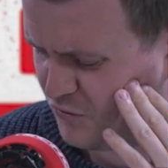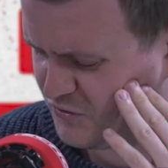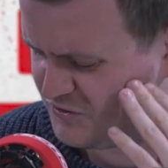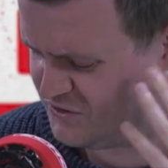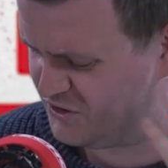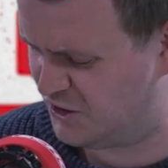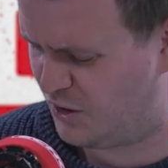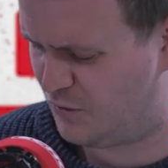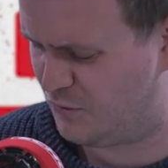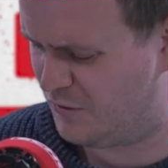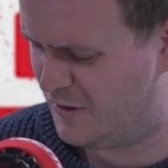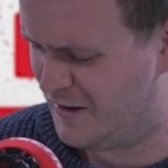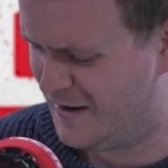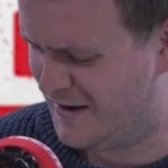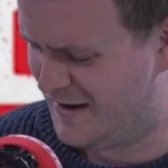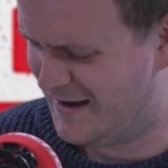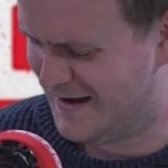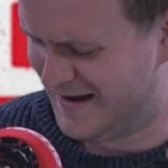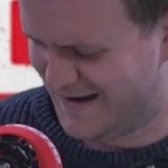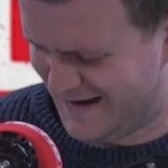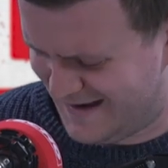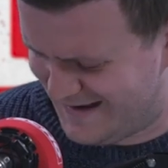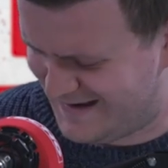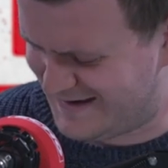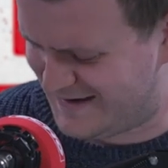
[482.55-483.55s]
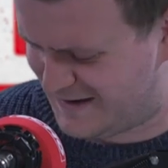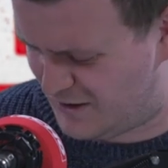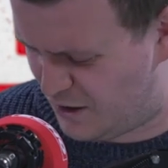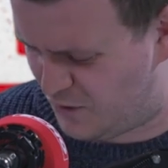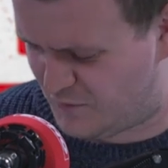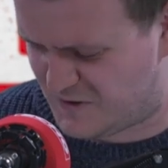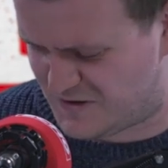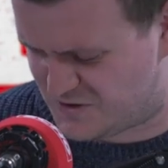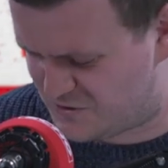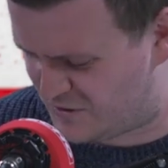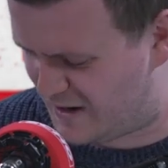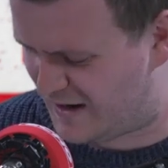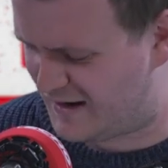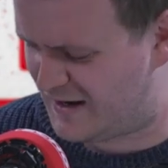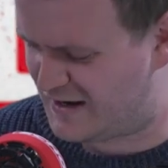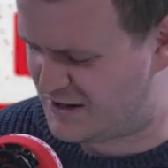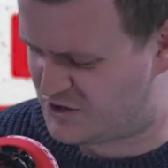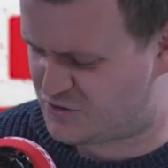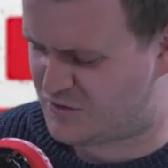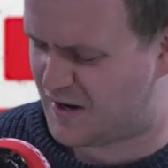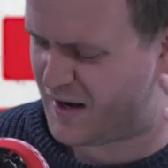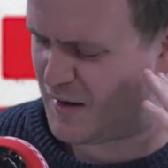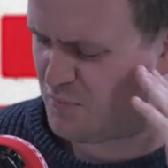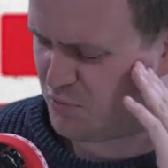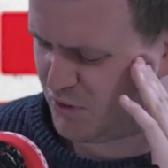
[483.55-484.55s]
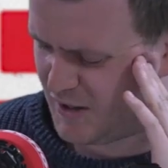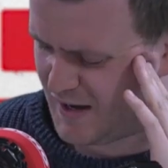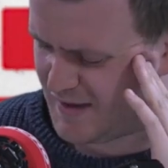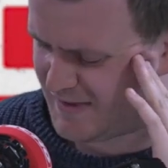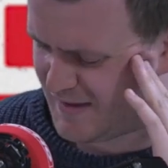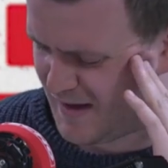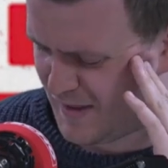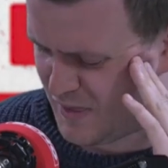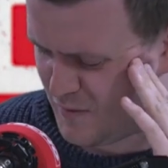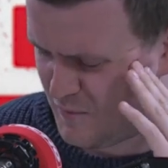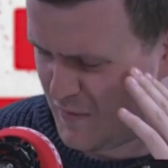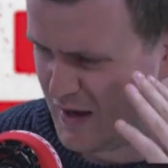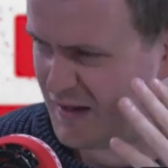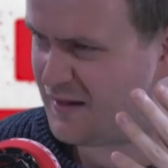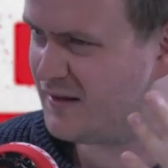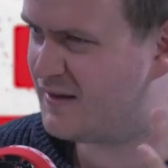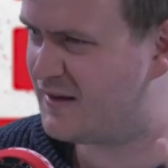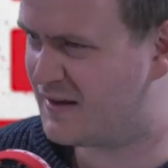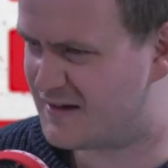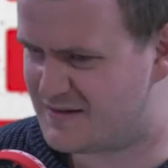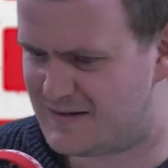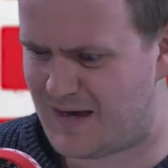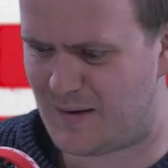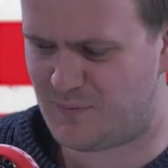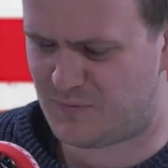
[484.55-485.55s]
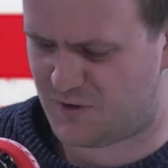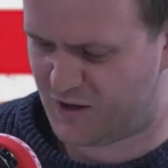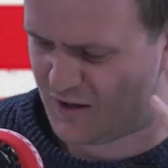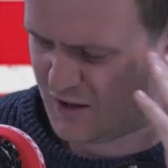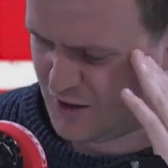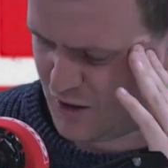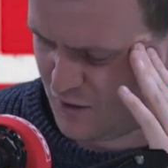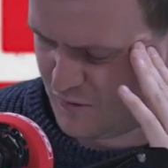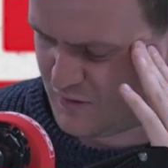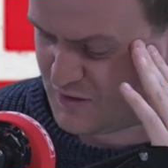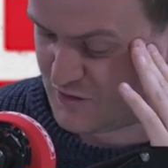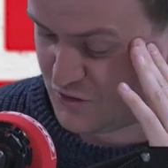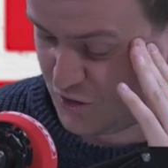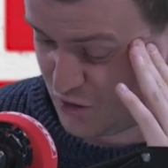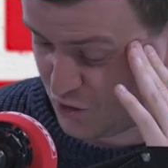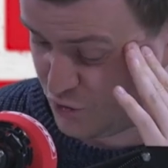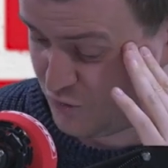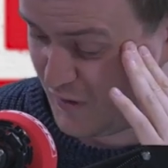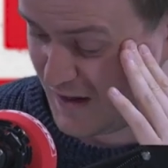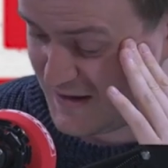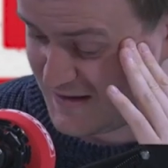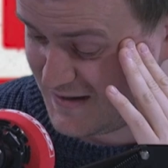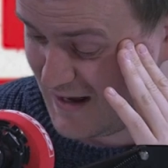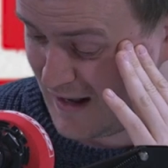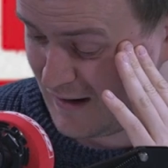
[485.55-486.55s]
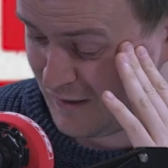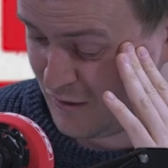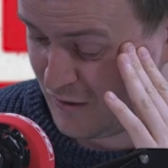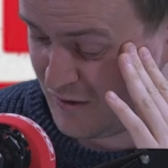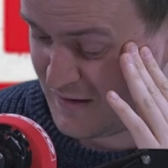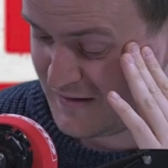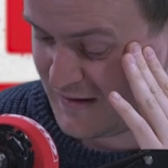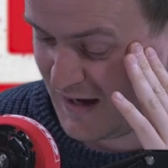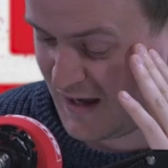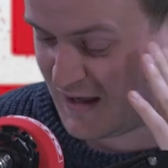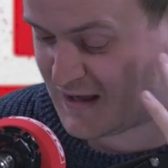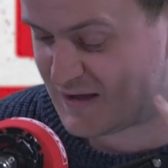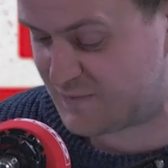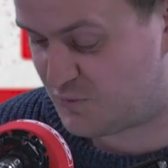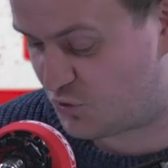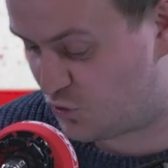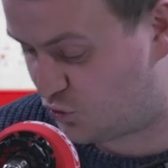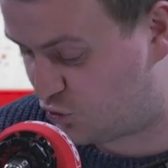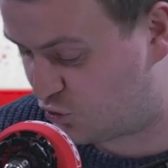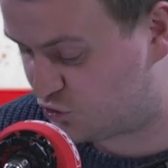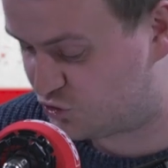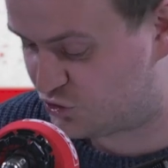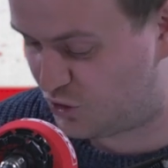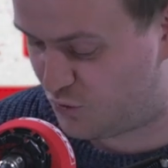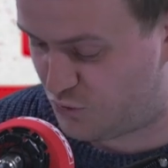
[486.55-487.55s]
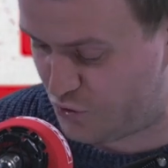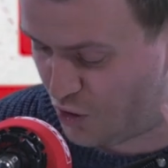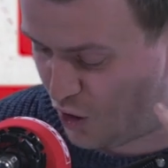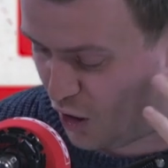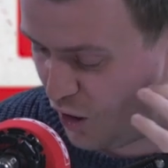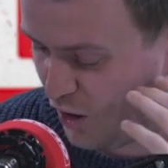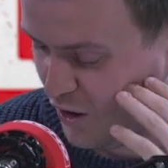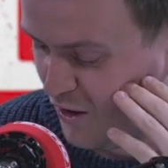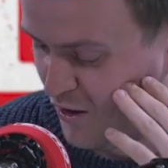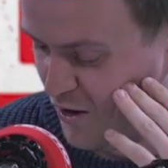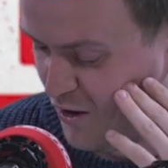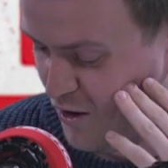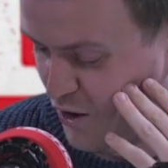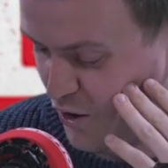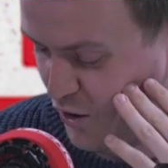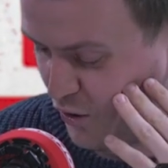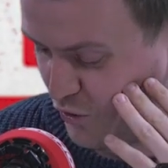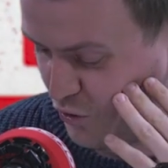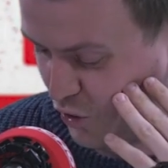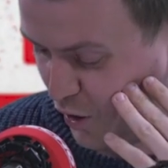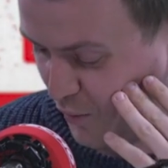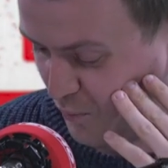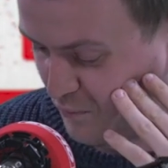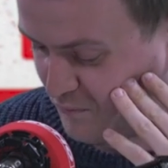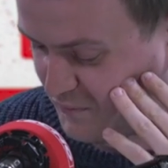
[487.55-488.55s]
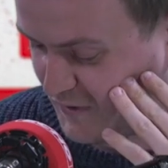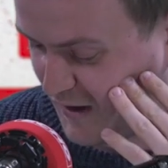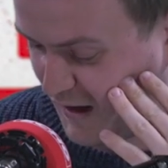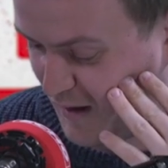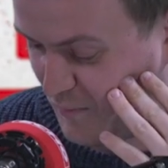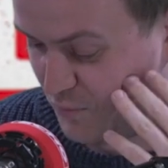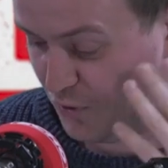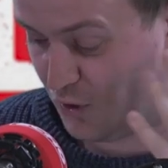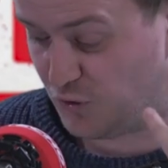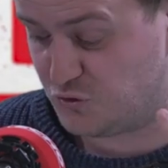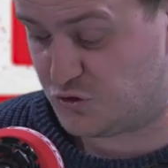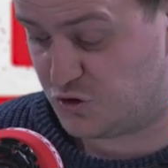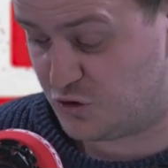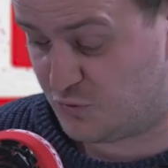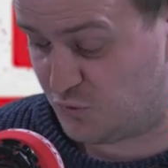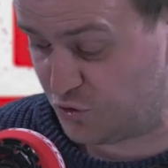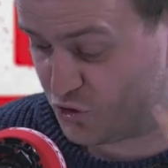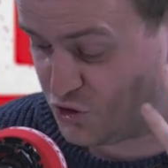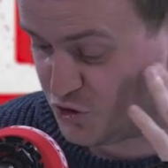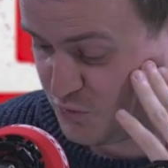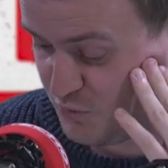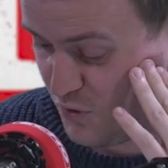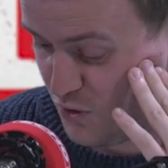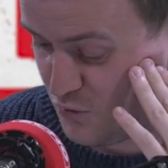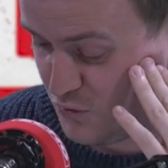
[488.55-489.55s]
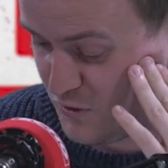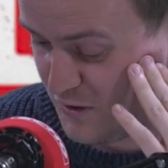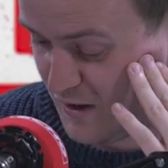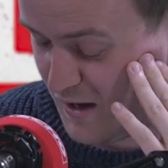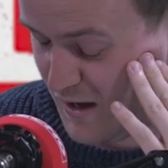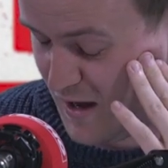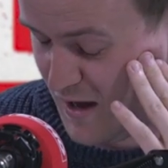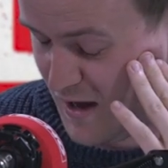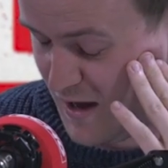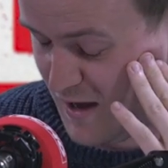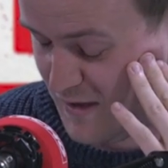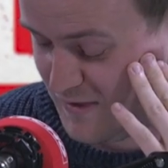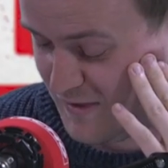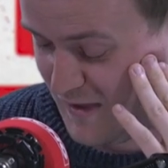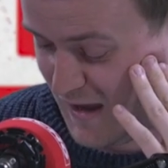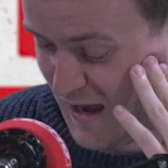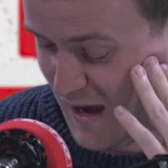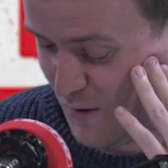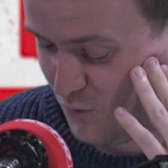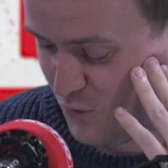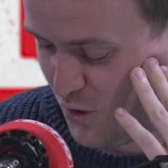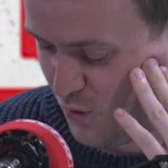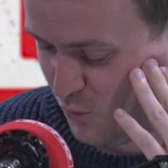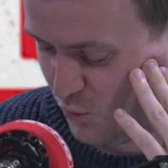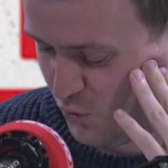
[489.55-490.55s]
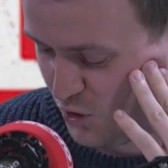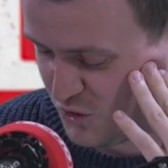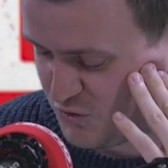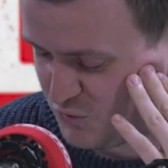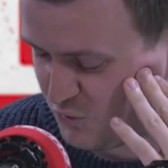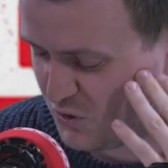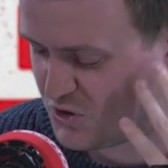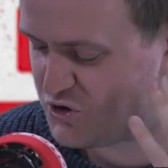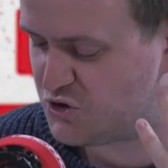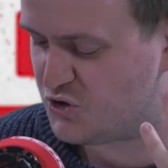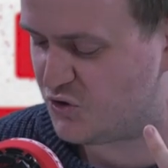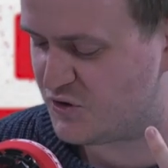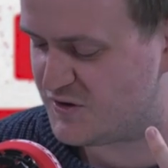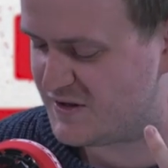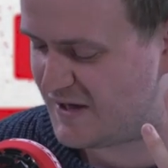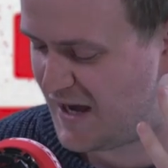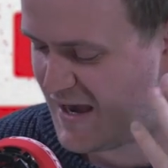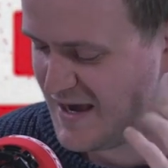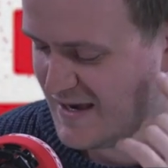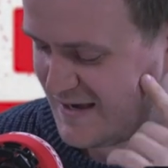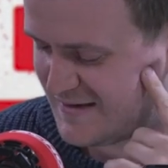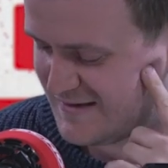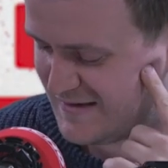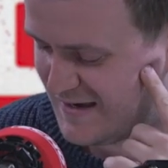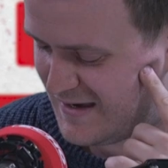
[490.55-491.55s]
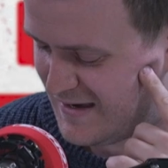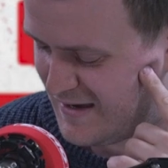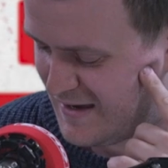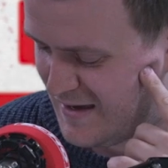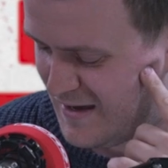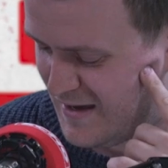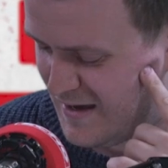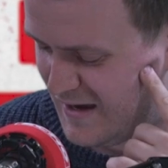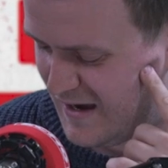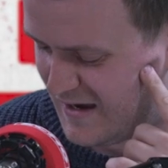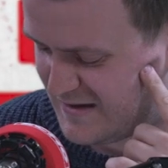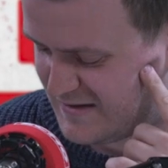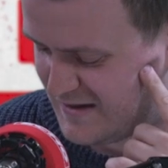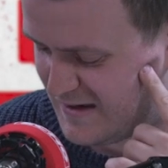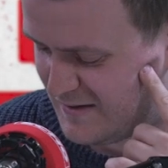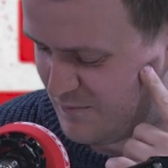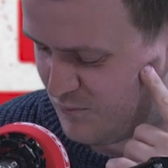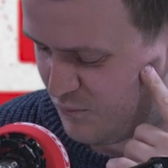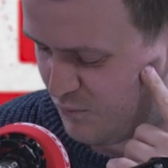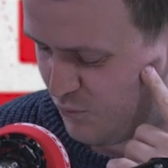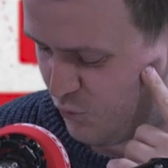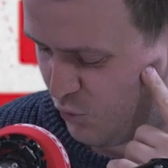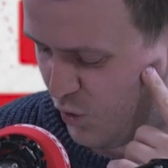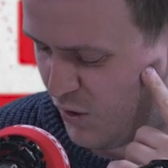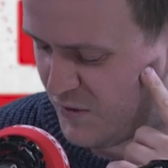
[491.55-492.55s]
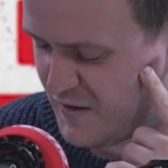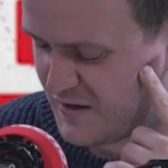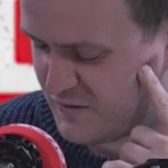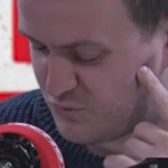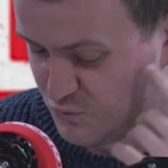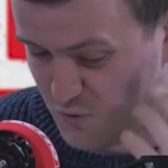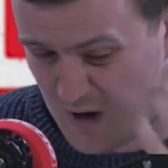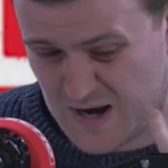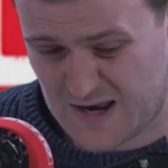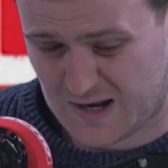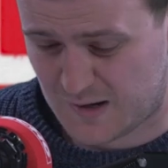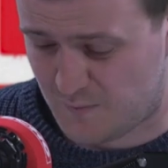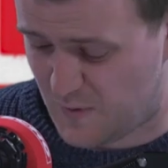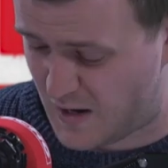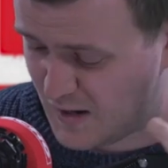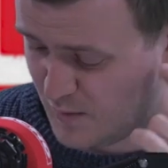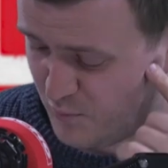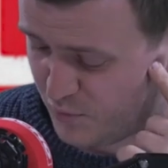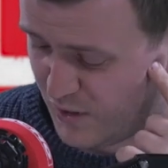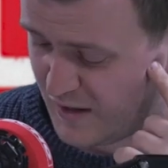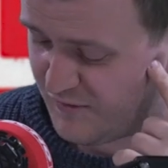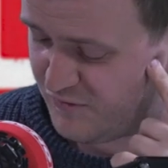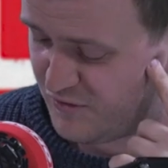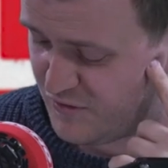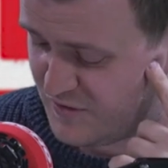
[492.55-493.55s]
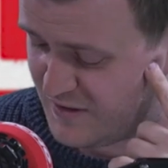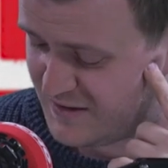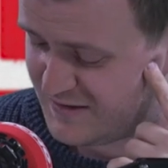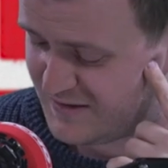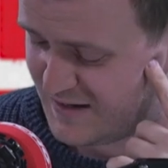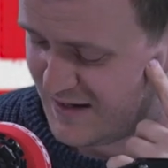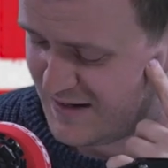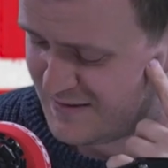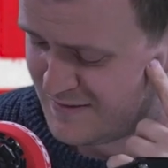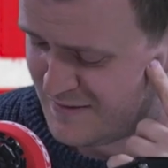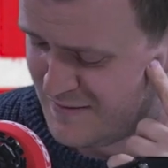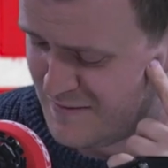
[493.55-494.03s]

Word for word: So, you know, he's trying to he's trying to play it down the middle, except that, you know, he's got a great talent on his hands, but also not not kind of blow too much smoke uh, there. What what's what's your take? Is he is he one that's really going to make a breakthrough this season?